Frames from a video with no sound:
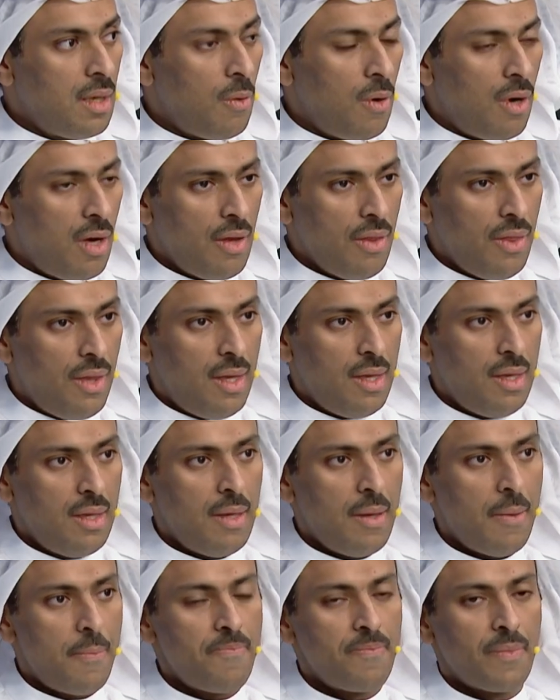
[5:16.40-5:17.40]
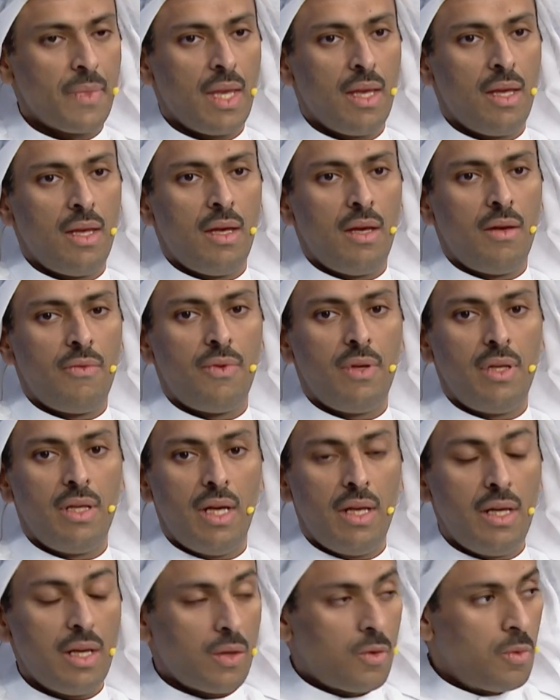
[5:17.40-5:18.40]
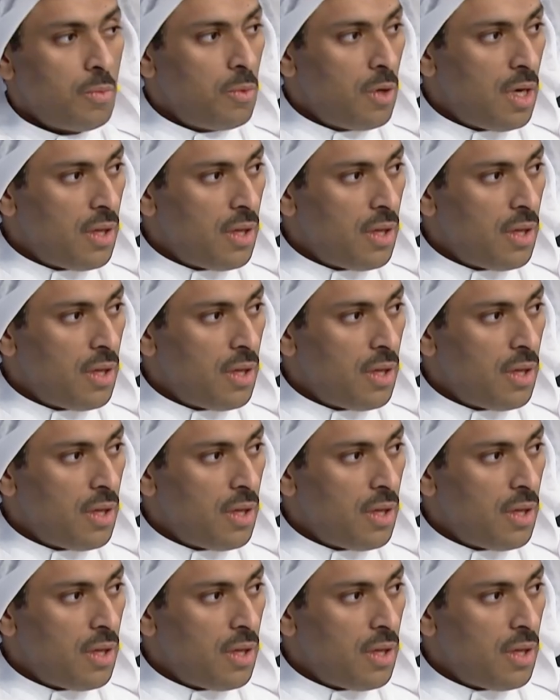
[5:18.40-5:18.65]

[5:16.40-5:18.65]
efforts made in preparing and organizing the